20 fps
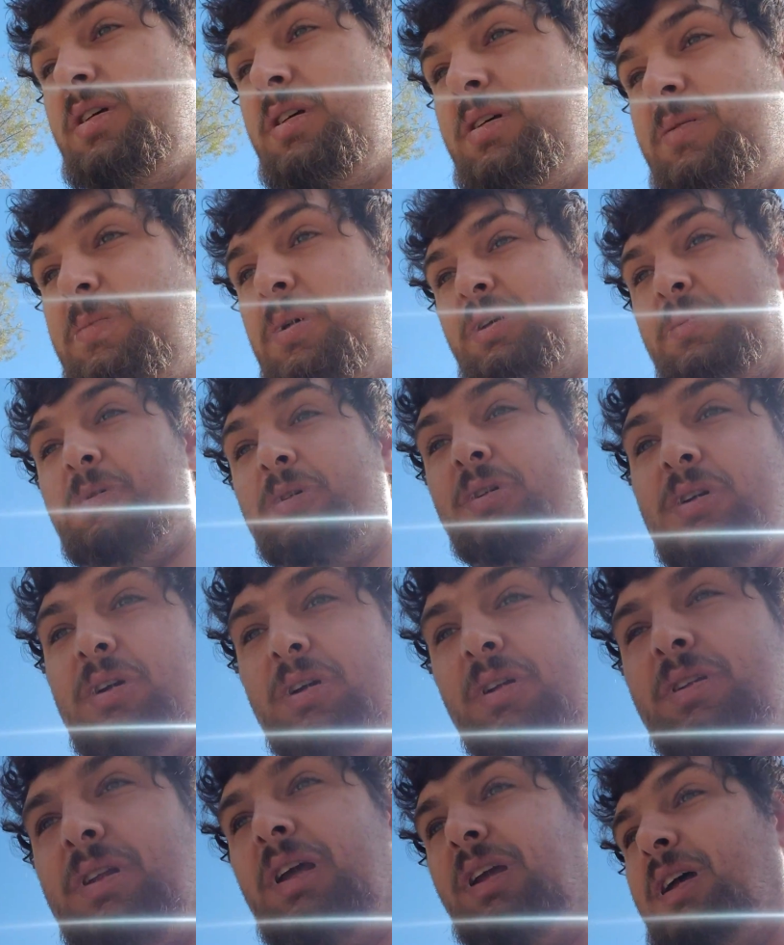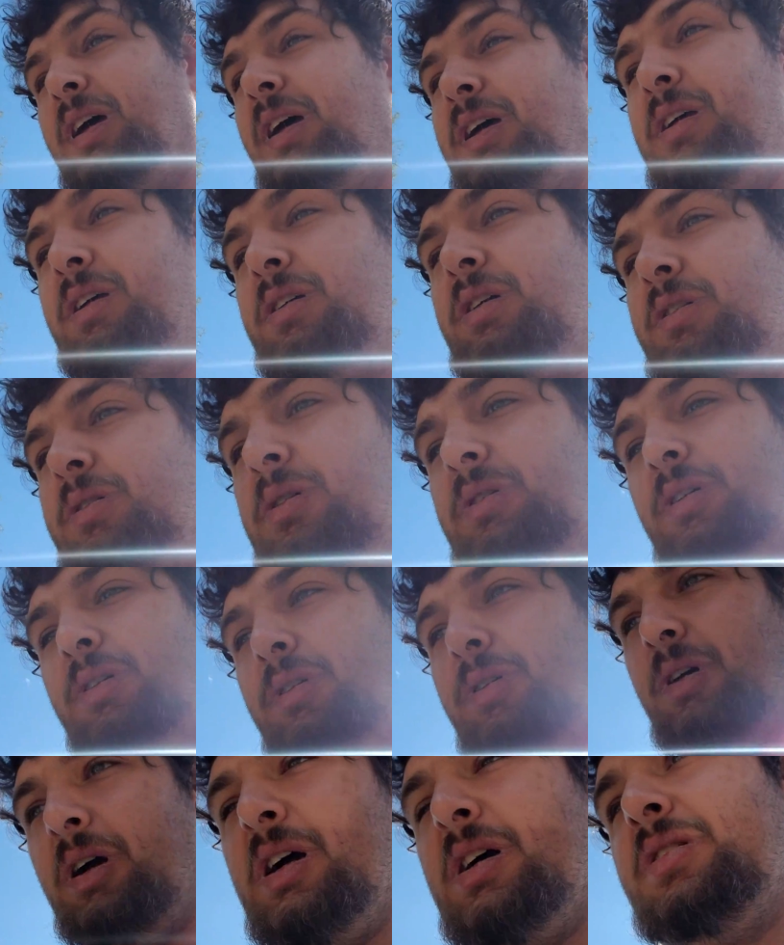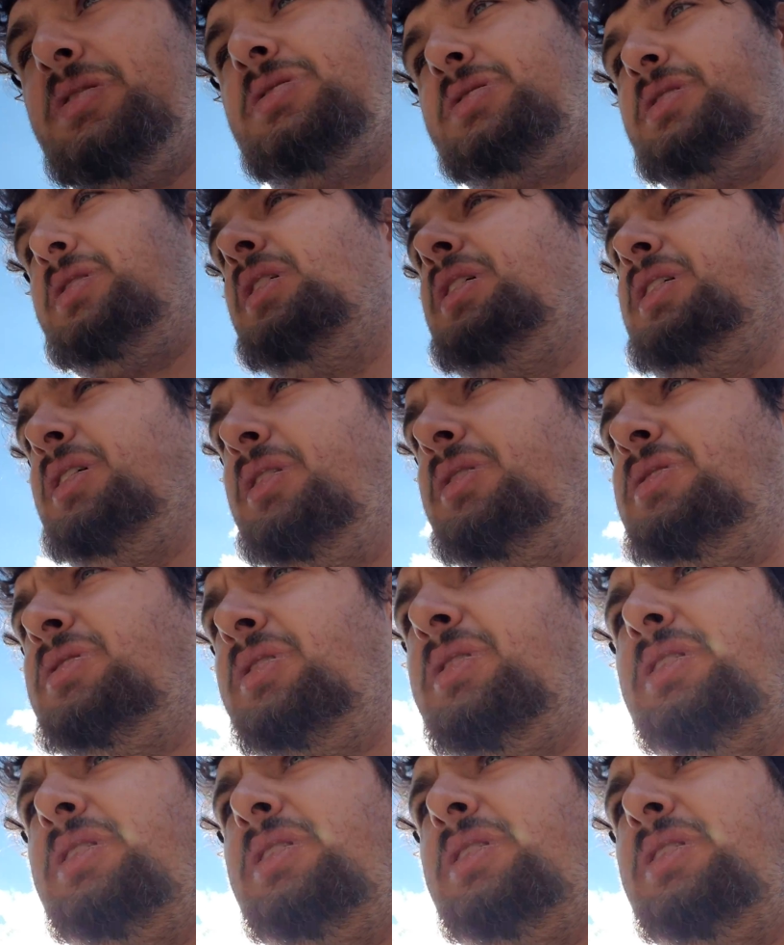And people are like, I go in crowds and there's